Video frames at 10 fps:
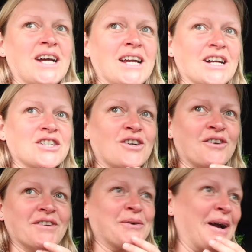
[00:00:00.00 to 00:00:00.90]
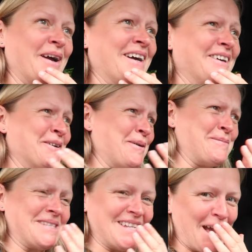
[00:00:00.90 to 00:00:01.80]
I actually got really
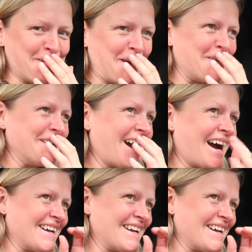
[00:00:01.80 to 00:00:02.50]
upset about it.